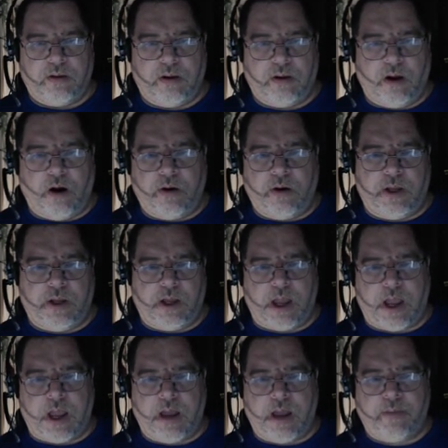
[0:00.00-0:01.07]
Are you
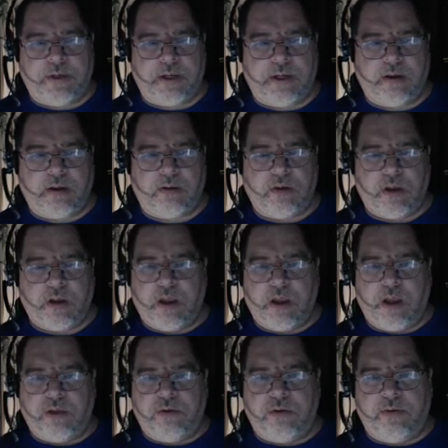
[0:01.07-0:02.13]
happy now?
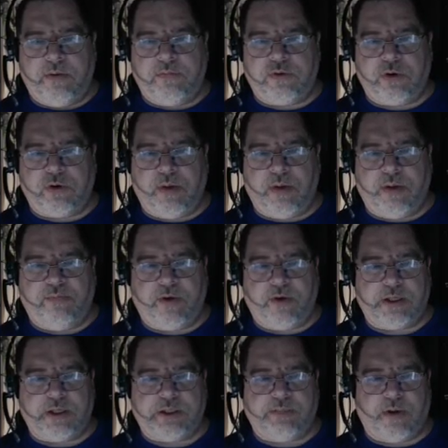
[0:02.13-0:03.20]
And you even took my
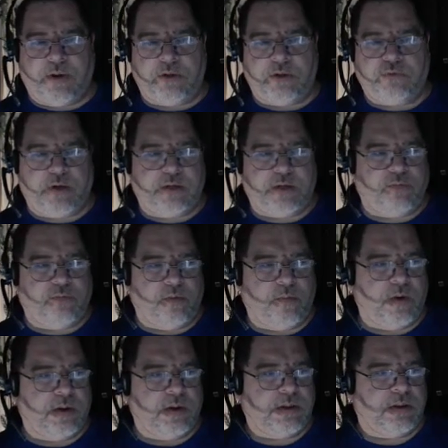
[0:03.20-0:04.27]
frickin' spawn transform
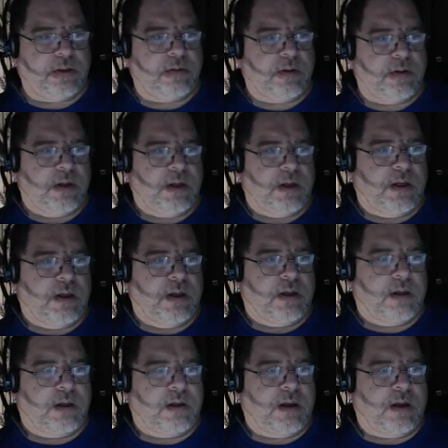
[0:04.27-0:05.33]
away too?
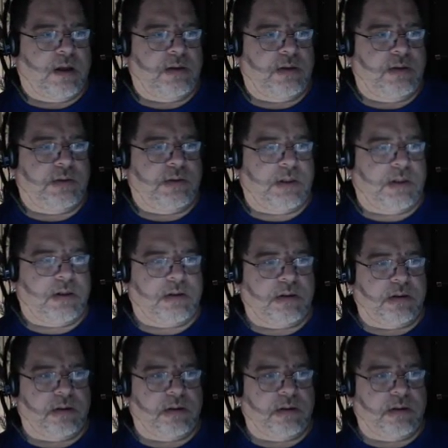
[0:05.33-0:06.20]
God, you suck.